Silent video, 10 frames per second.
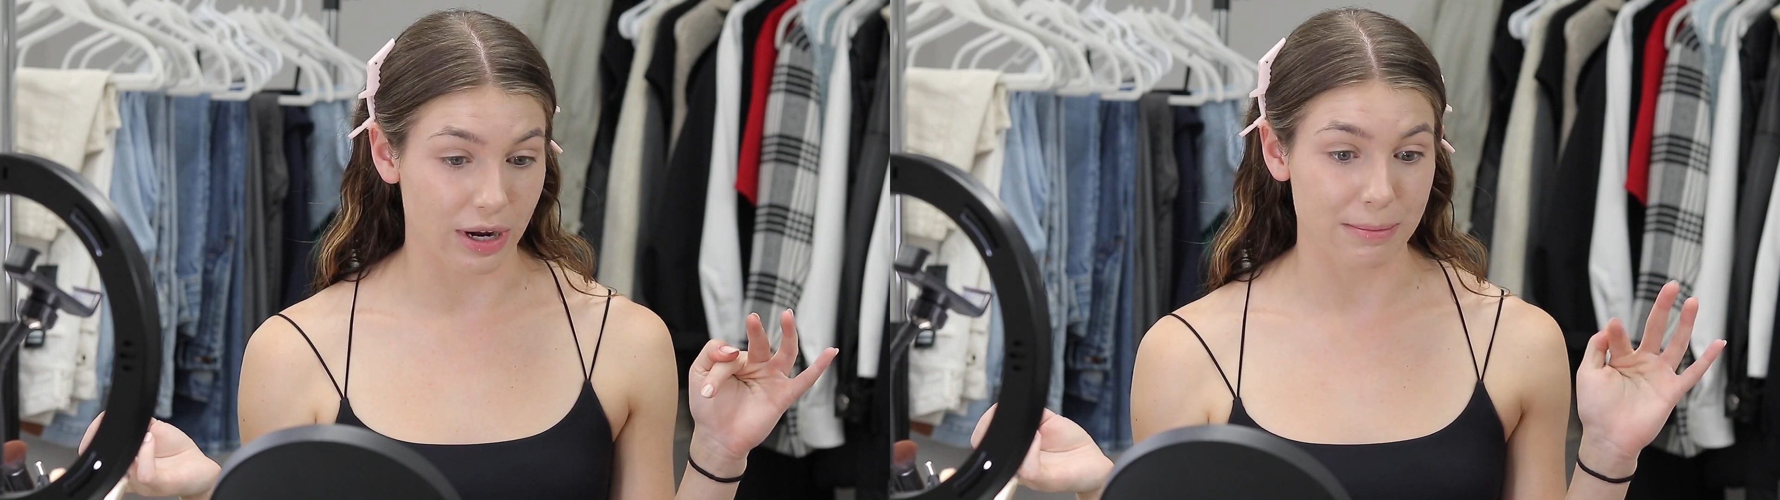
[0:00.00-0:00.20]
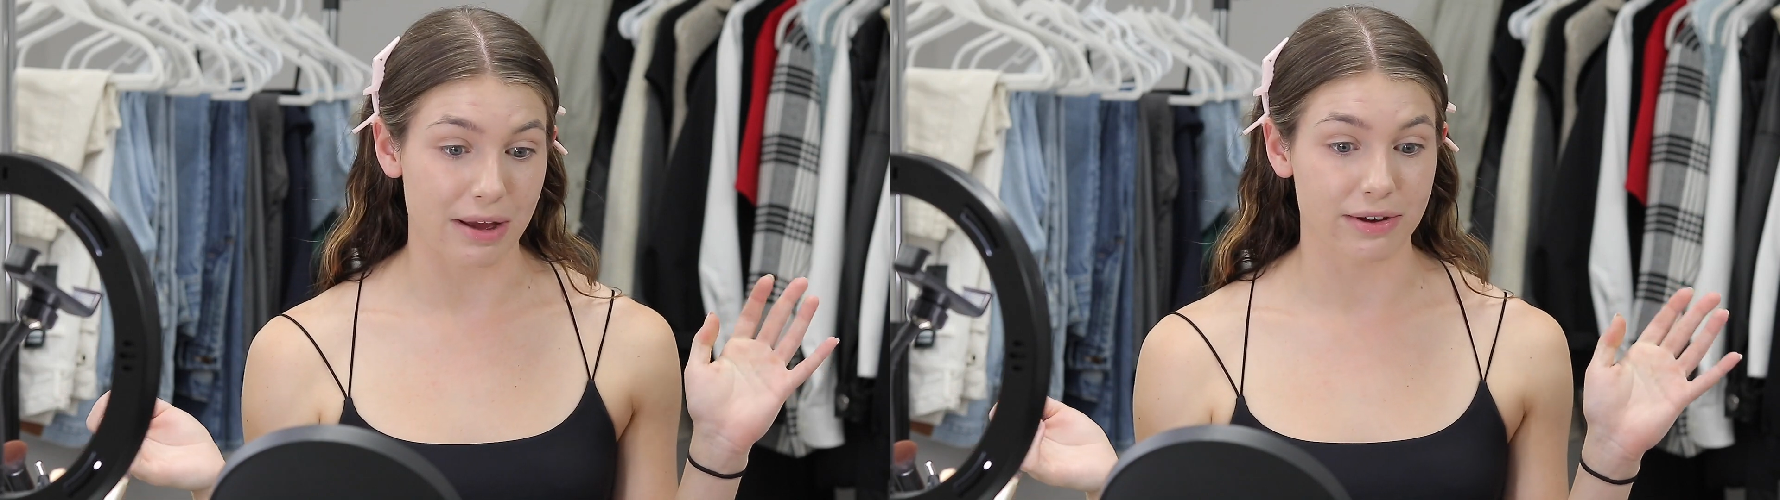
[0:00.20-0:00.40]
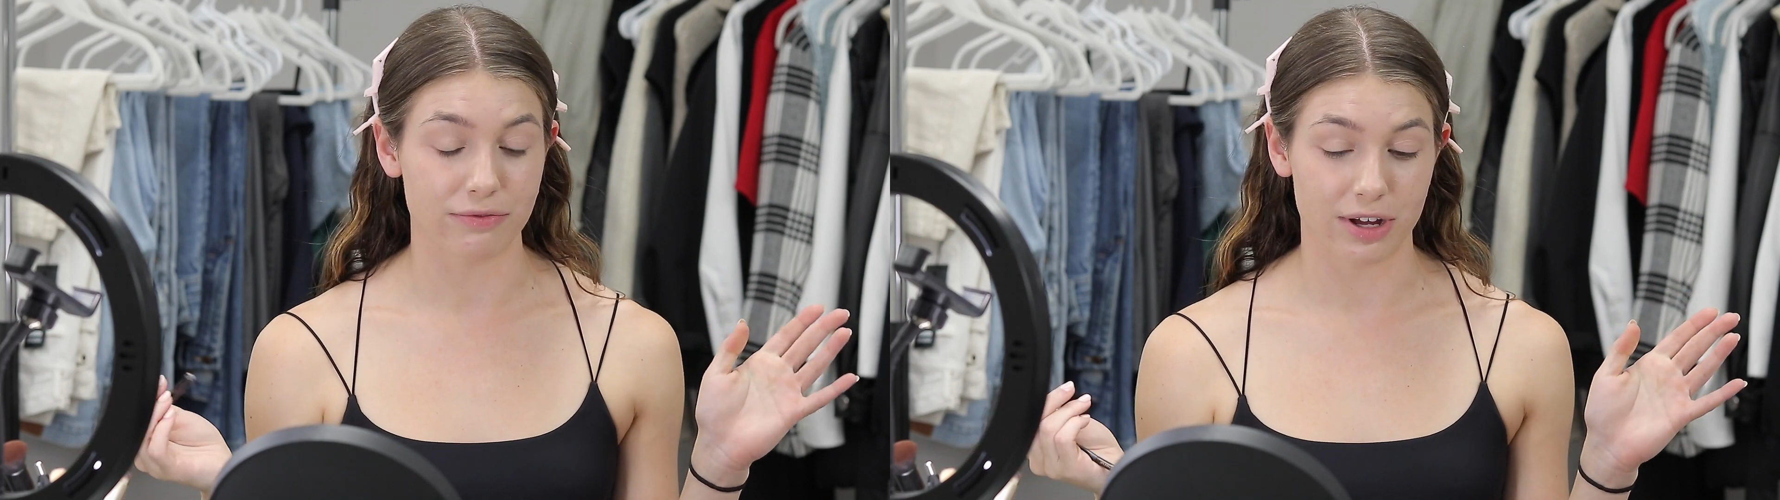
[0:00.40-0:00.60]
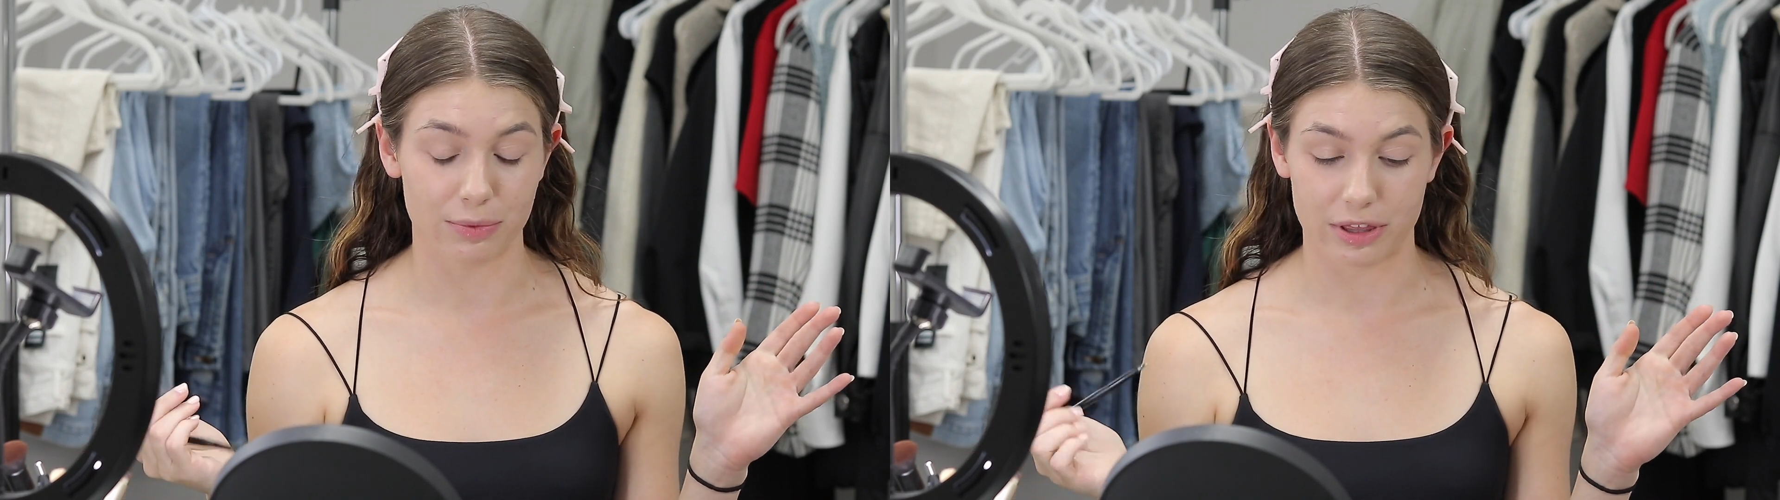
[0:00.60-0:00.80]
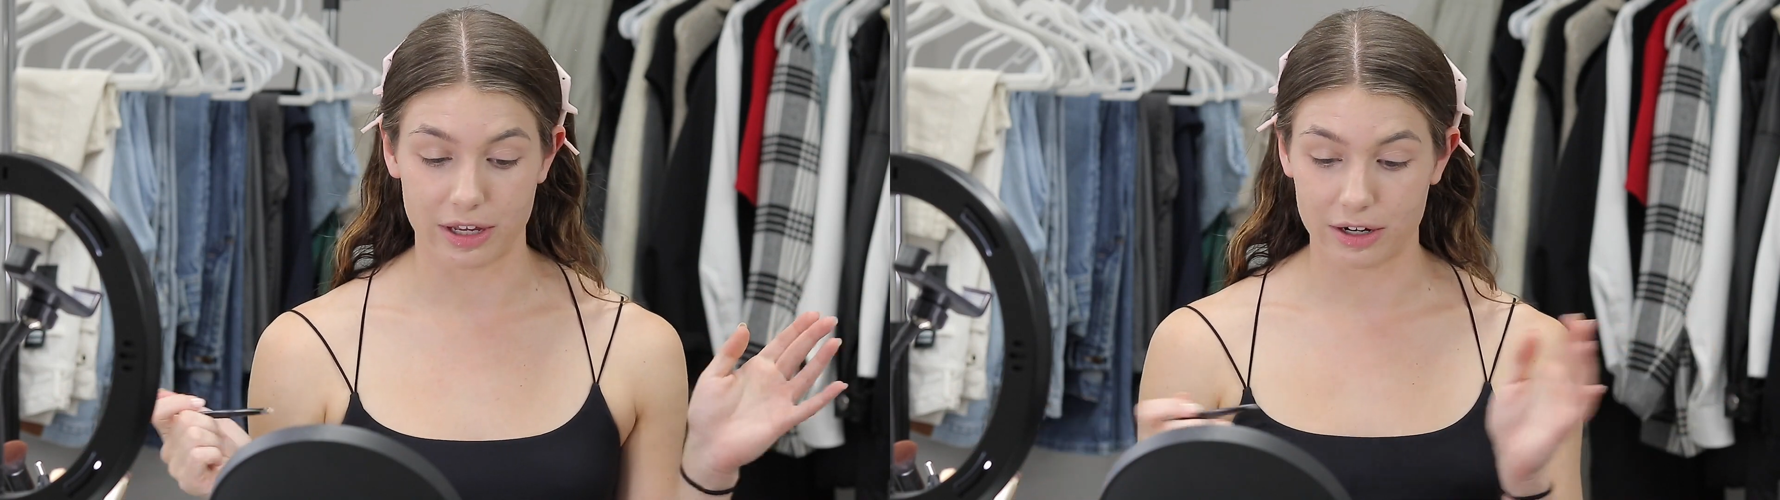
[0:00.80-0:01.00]
I'm having fun
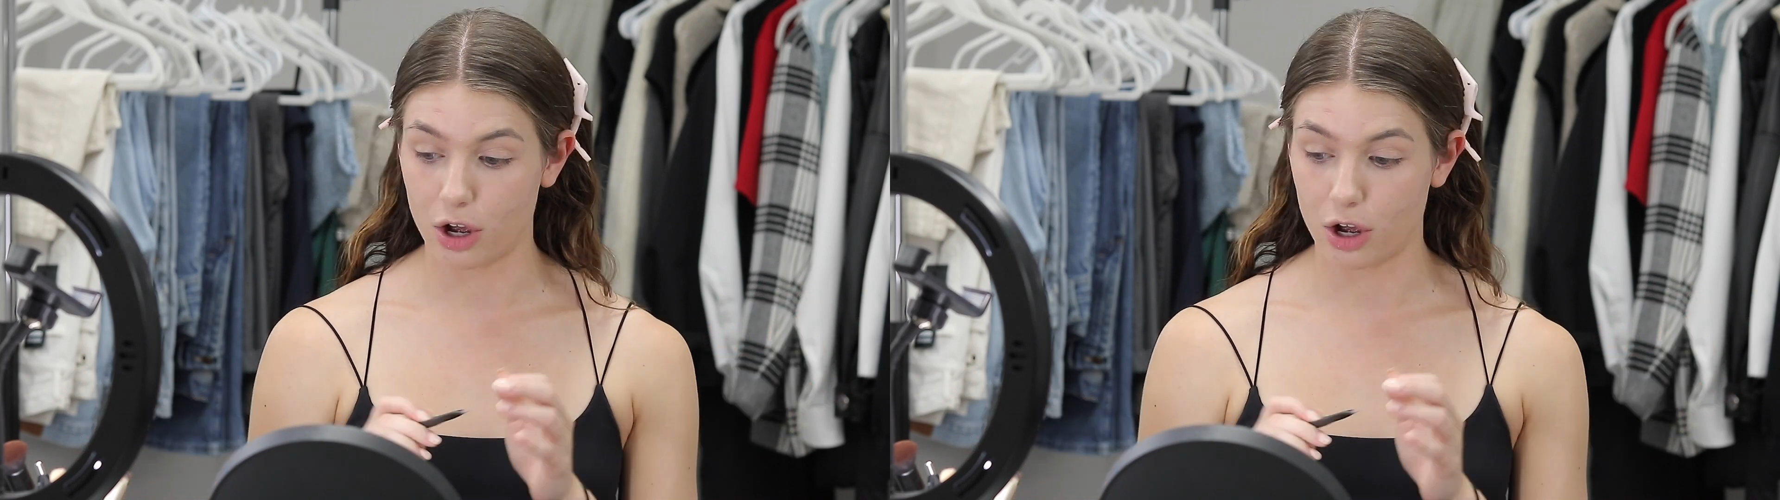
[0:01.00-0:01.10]
with it.